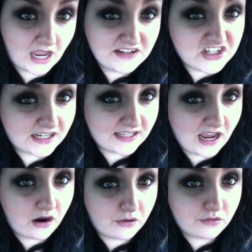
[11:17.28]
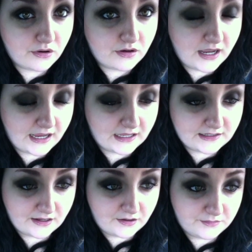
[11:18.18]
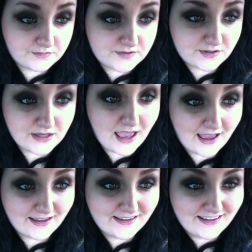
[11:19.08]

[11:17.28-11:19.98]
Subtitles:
I check it out. And so yeah,